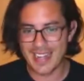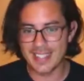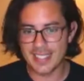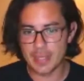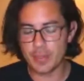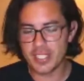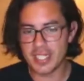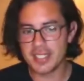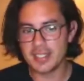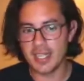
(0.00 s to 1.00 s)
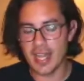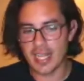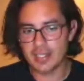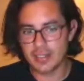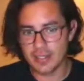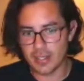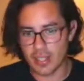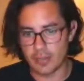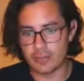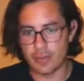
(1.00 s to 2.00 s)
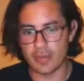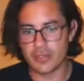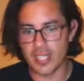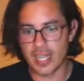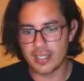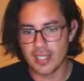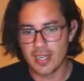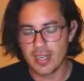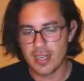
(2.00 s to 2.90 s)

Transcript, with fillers: interpreting the light that comes from outside